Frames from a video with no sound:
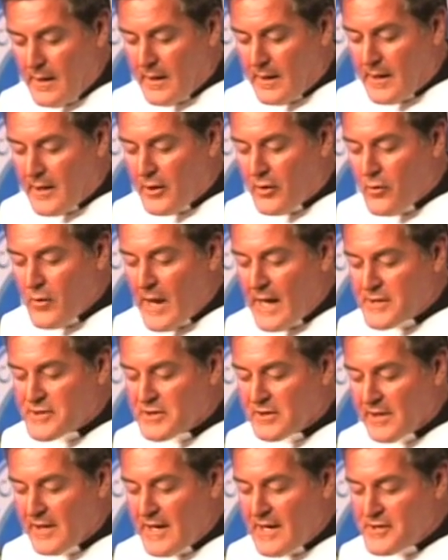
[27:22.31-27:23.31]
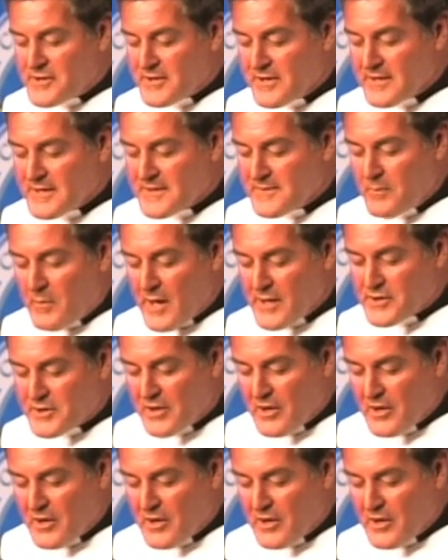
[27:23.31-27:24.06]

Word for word: Congratulations, much